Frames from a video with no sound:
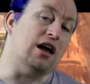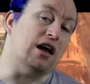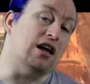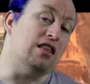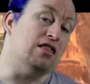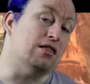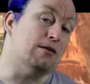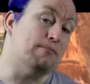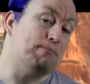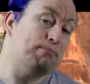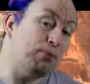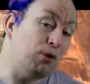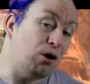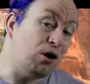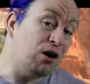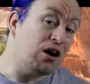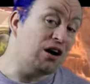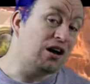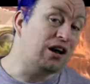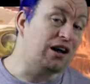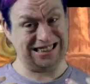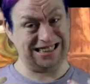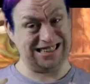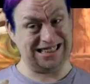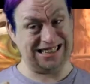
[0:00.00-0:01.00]
In the
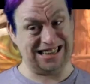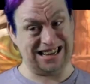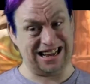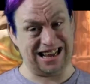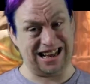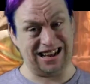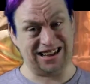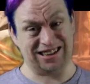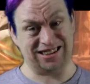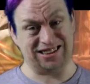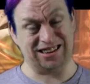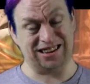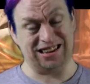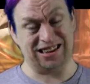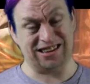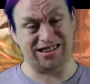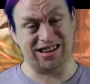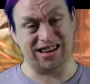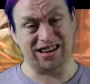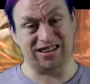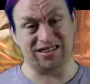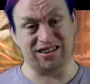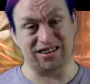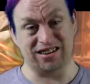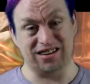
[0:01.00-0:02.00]
book, he actually
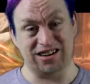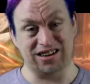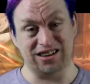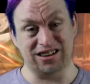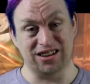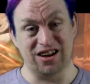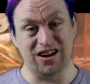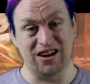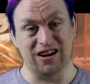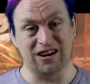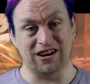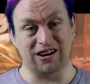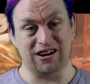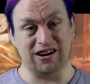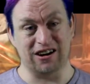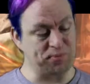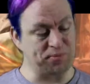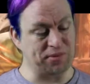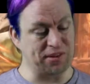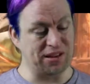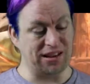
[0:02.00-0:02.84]
takes a lot longer.